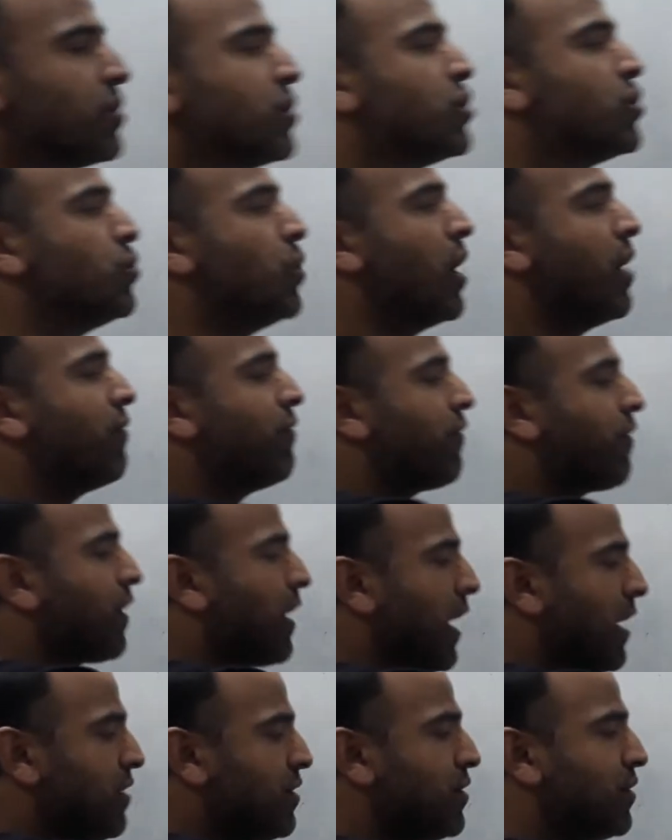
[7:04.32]
you have
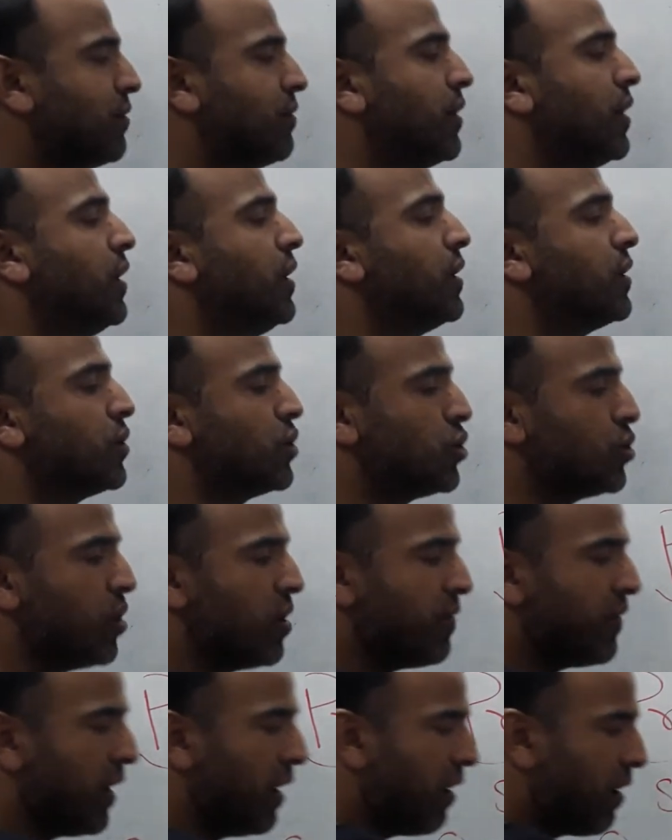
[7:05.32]
read, you
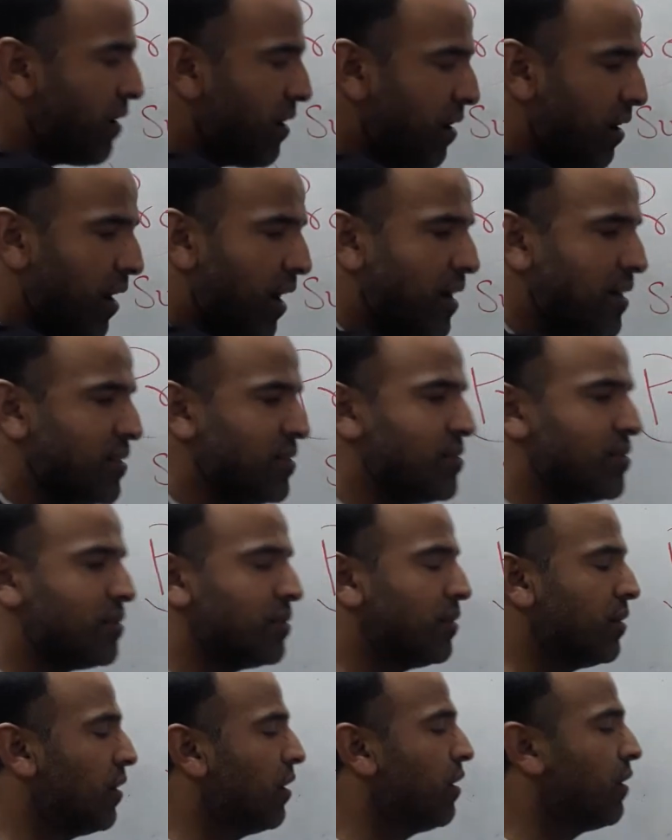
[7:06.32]
have underlined
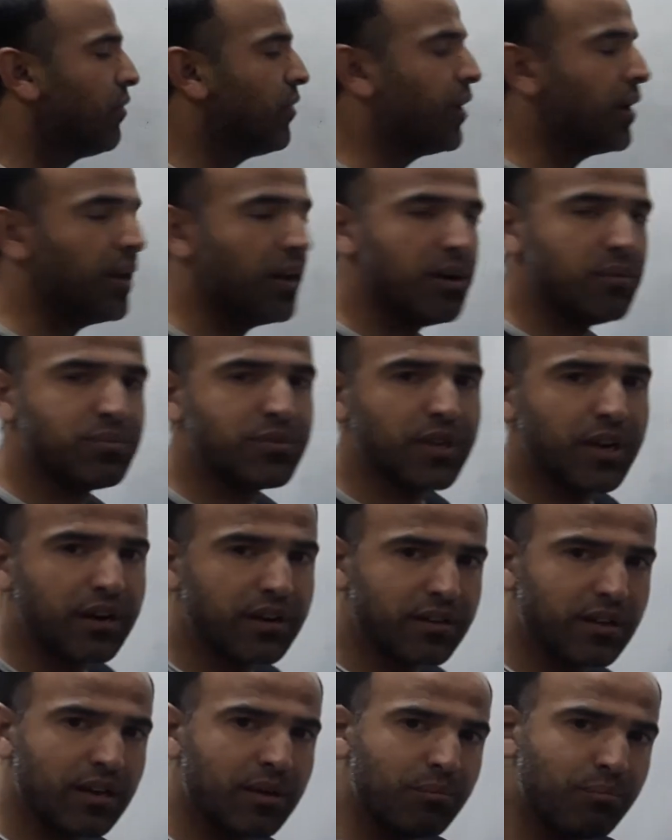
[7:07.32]
the nubs
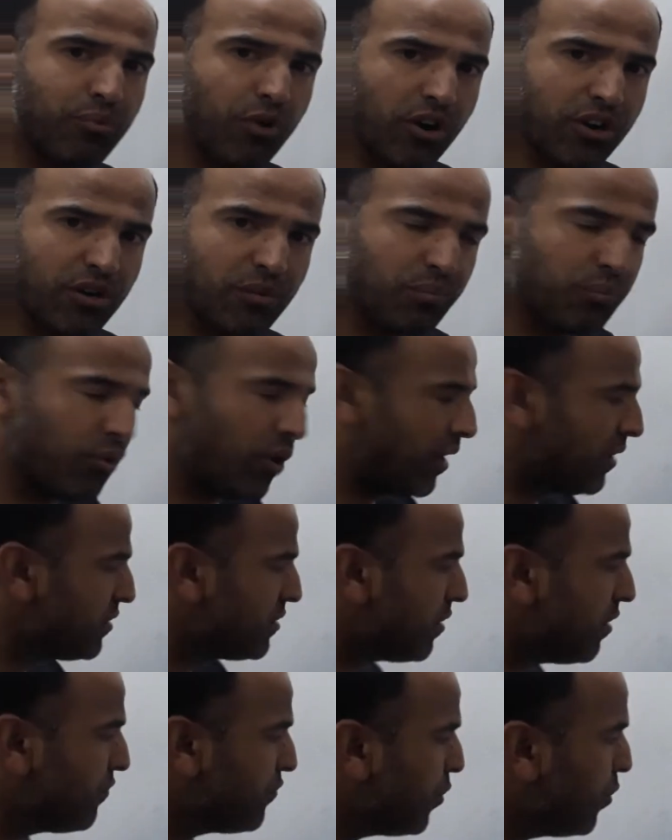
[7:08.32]
and the important point
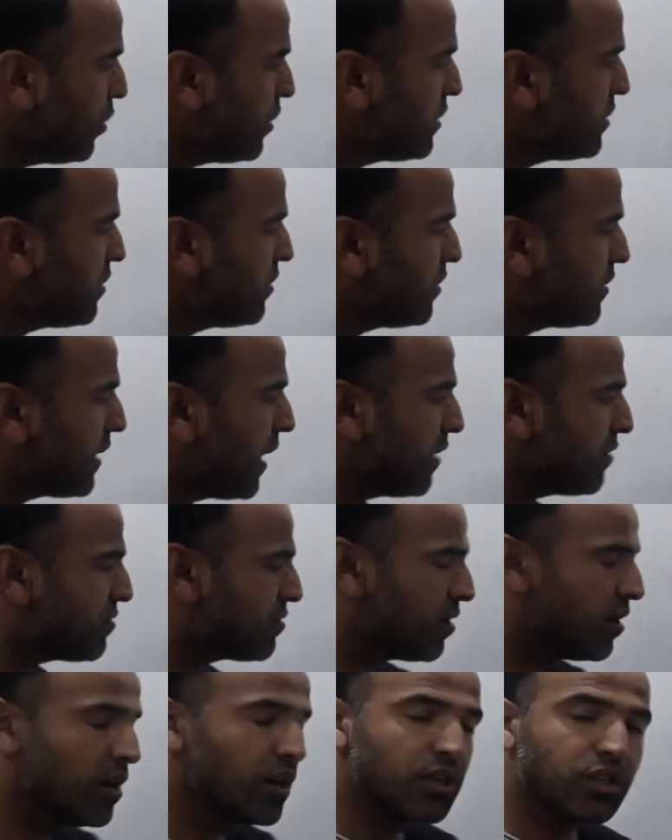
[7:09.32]
of the original text,
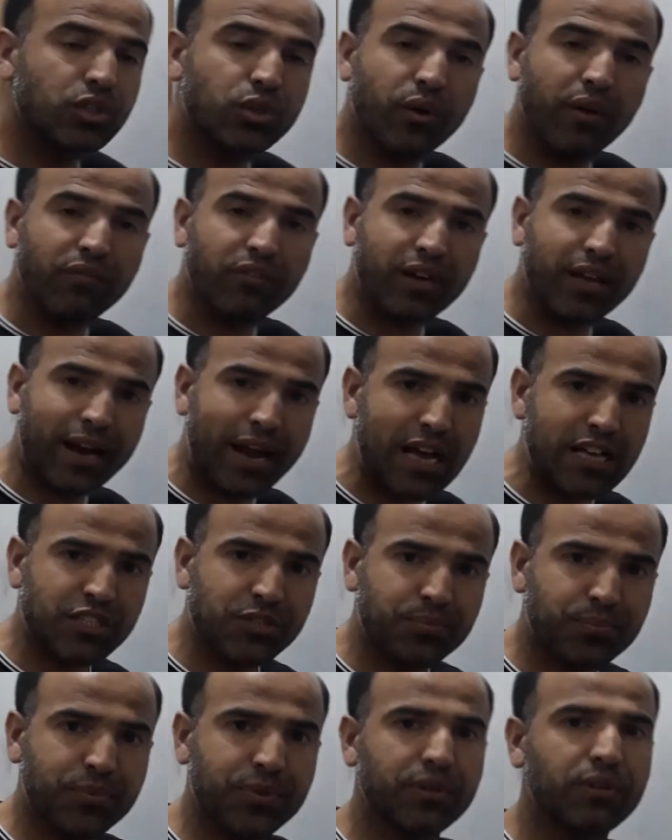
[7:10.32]
you have
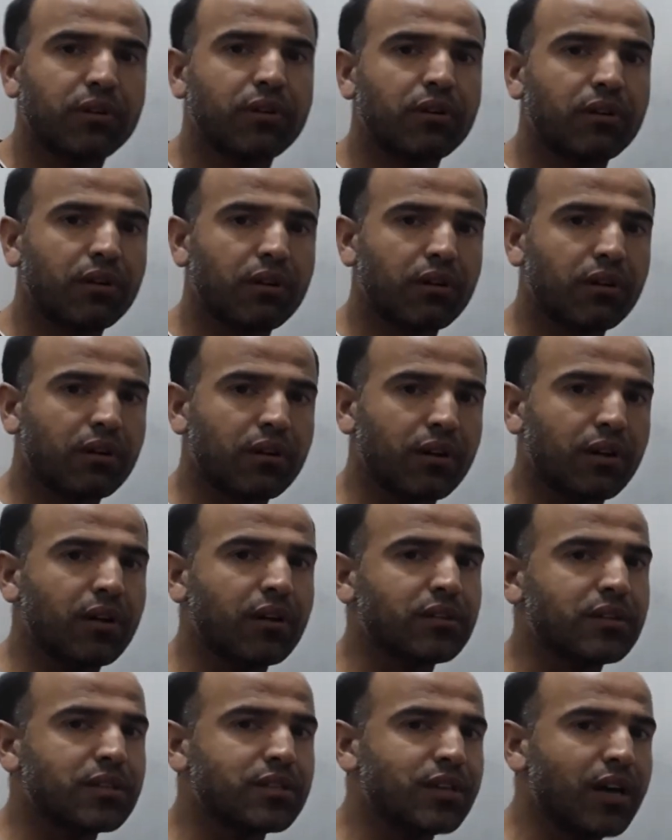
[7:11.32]
grasped,
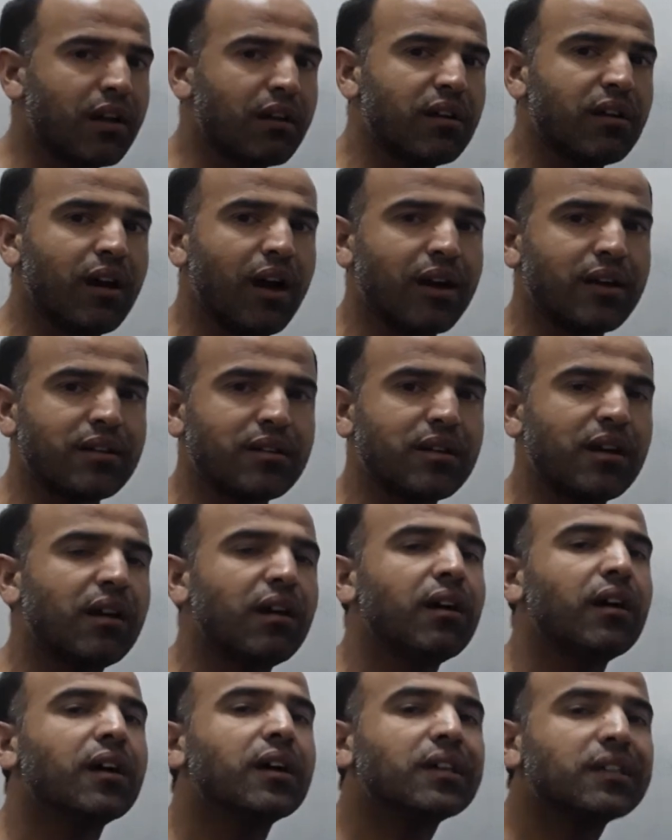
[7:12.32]
clear, the general
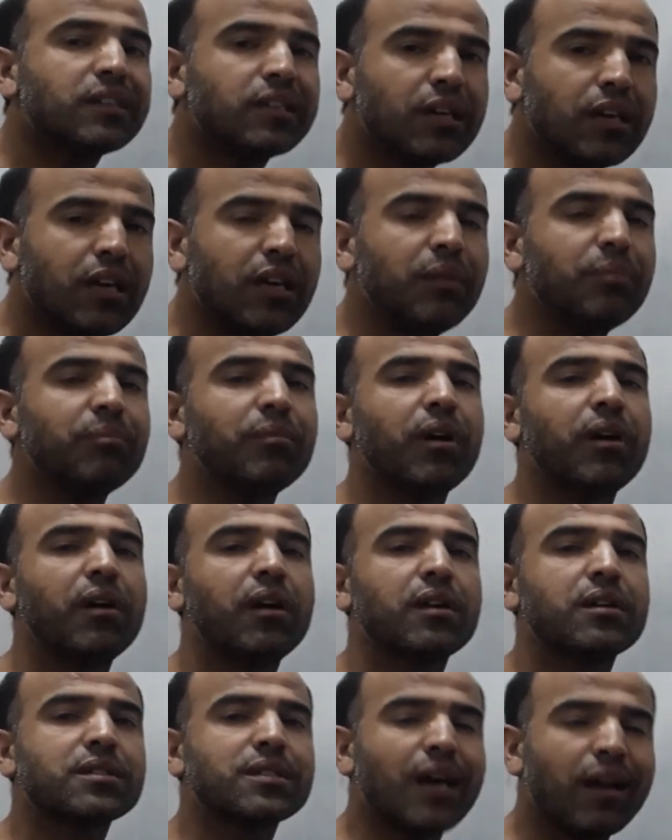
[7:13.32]
idea, theme,
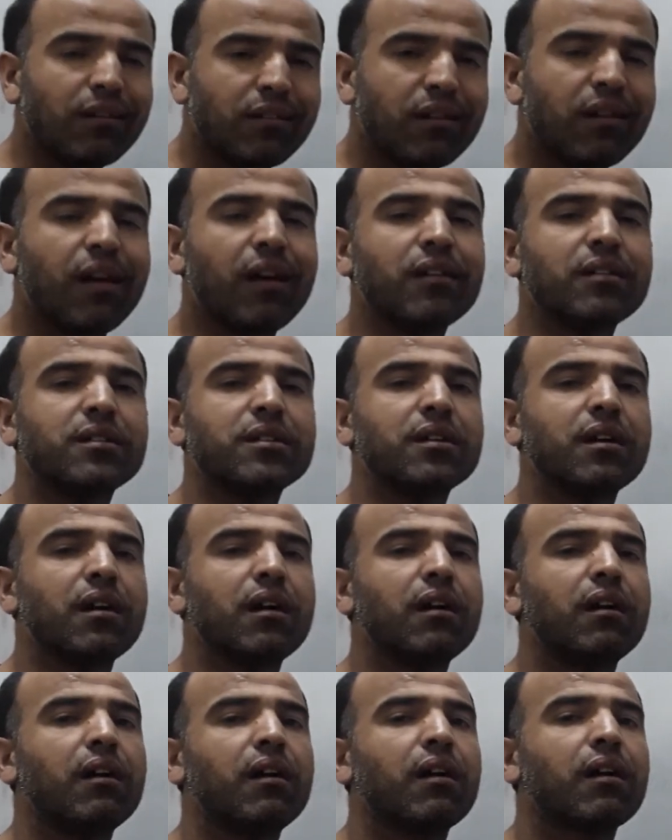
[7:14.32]
central
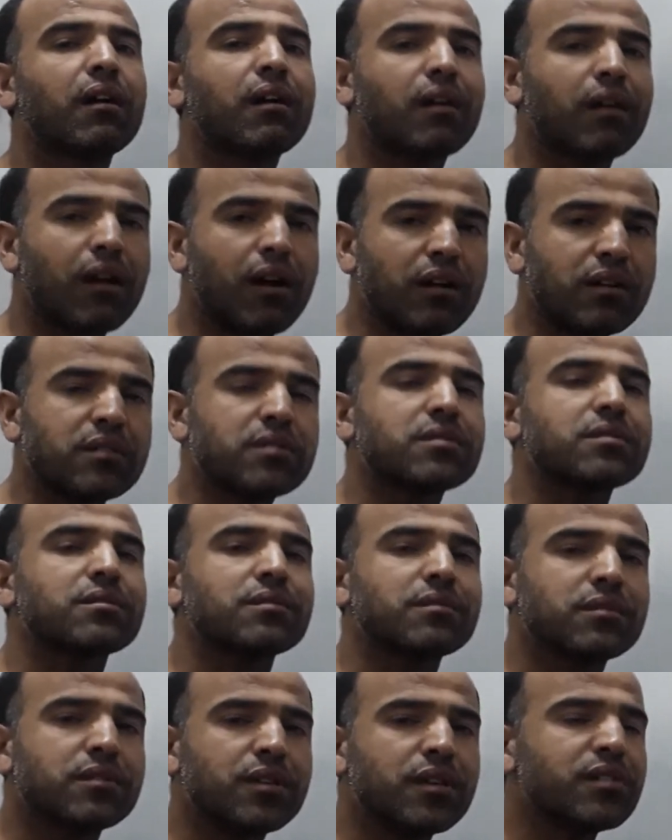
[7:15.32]
idea, crux,
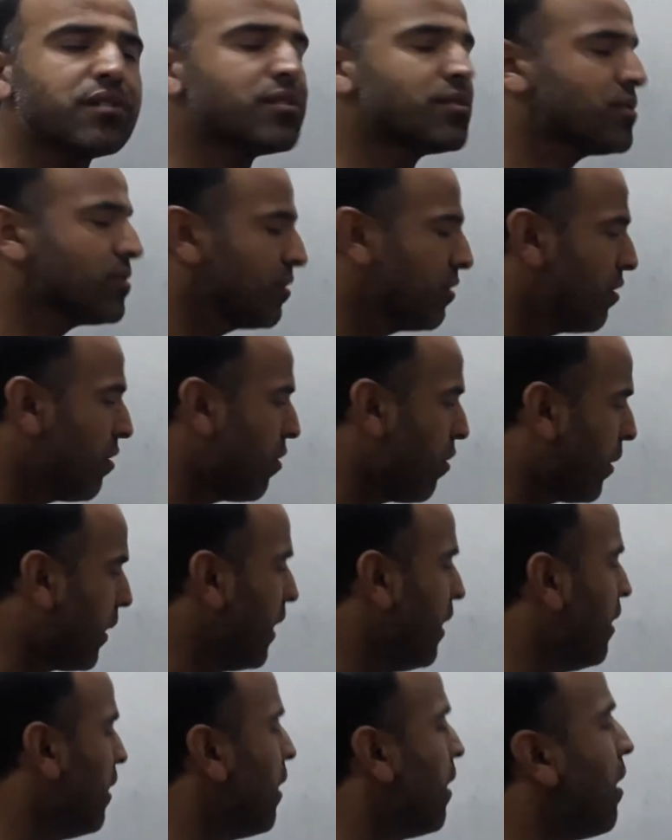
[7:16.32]
gist,
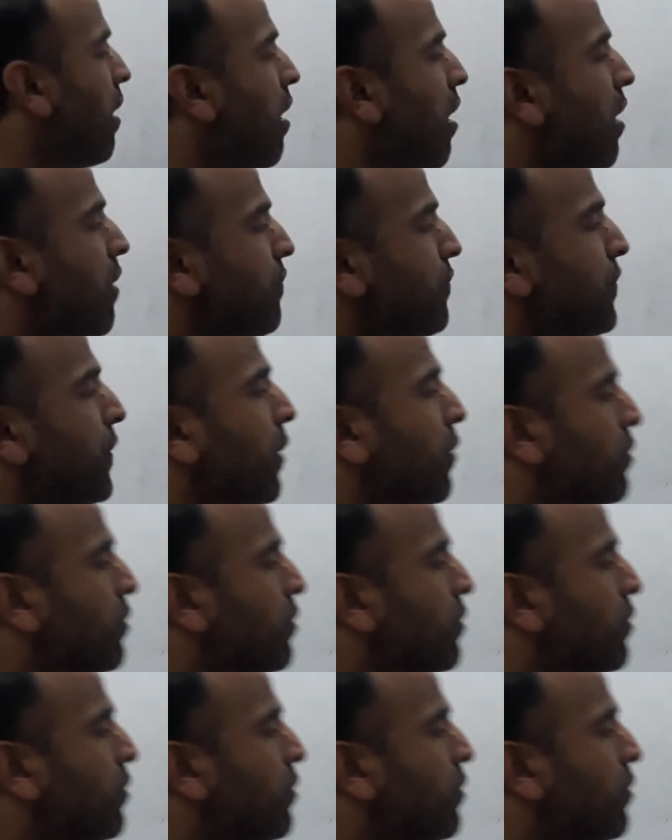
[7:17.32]
okay, of the